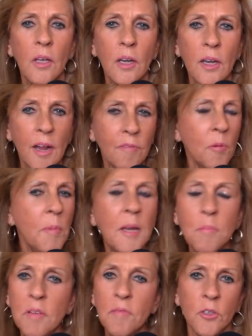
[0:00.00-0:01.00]
never
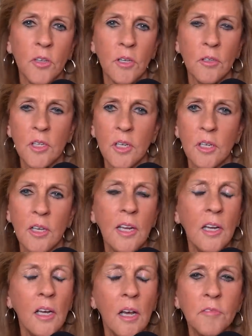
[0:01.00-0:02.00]
made me feel guilty.
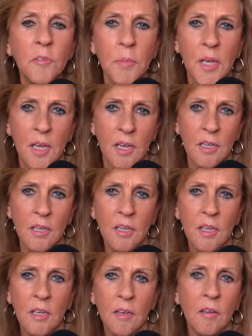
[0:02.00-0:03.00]
He loved me,
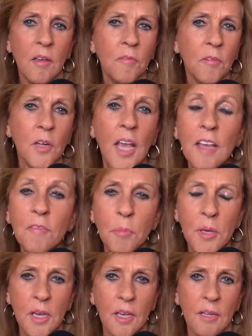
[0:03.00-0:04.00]
wow. forgave
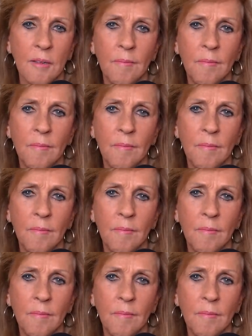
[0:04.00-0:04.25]
me.